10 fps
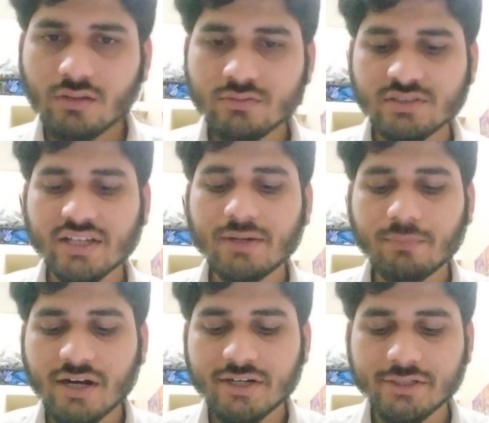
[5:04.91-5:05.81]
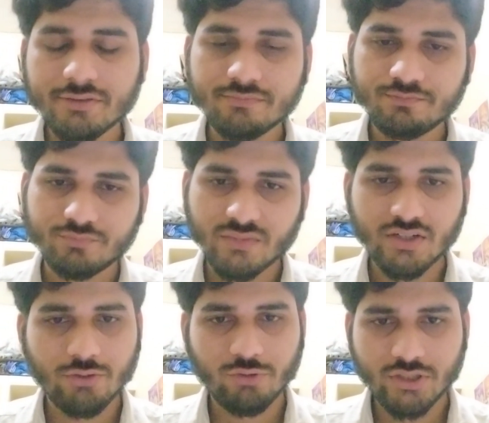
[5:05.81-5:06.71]
second part is the
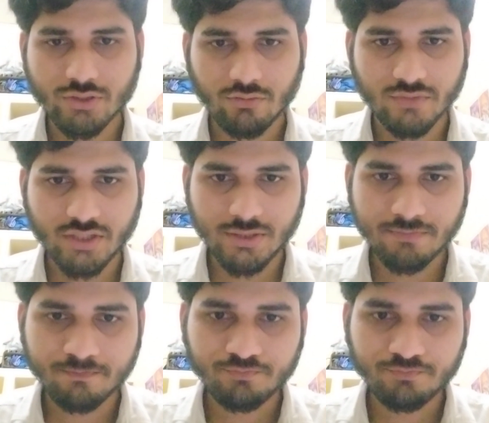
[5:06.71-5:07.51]
duration of the day.